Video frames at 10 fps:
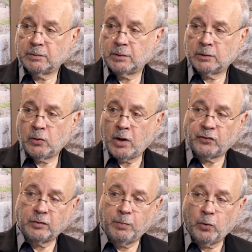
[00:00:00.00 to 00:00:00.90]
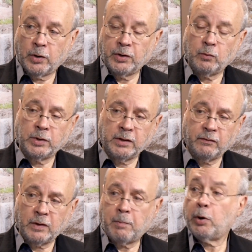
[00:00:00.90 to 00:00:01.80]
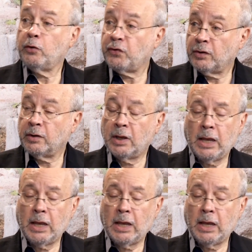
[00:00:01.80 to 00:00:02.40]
across the board that will give a person